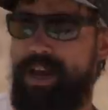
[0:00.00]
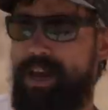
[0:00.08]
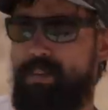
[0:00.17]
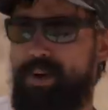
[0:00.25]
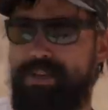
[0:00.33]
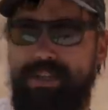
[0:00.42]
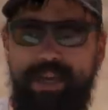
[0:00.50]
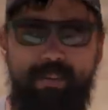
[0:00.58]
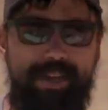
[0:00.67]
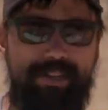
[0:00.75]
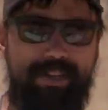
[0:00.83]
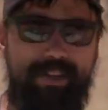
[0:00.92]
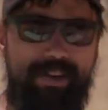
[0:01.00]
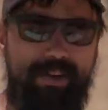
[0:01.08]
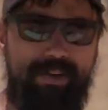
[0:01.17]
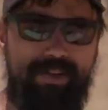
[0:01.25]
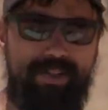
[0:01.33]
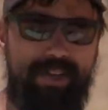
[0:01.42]
And once I went to
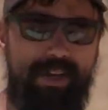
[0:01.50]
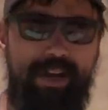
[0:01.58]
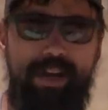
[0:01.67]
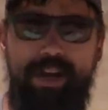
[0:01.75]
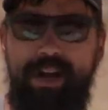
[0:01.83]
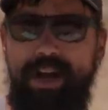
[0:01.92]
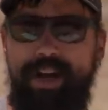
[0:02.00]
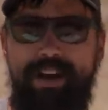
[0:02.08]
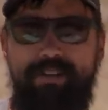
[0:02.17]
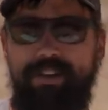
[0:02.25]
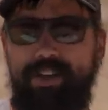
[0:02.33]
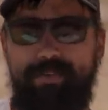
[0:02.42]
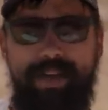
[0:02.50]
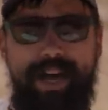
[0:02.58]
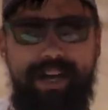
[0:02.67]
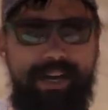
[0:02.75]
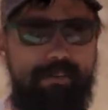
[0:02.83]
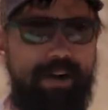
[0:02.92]
those, I never looked
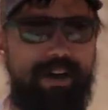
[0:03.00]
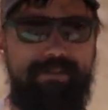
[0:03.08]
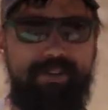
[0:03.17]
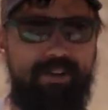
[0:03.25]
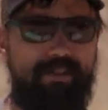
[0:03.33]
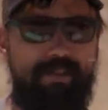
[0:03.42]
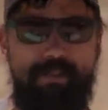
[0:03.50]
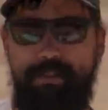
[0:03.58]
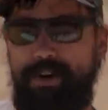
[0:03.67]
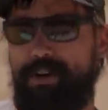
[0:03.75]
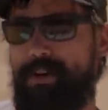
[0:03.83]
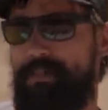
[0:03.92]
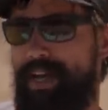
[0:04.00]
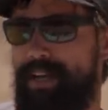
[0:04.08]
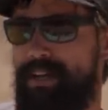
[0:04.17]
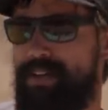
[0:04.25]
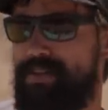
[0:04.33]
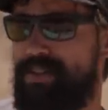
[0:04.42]
back. I bought a few of them and put them in my
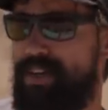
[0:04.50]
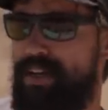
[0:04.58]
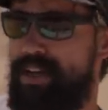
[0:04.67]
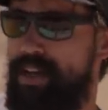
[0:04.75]
guns.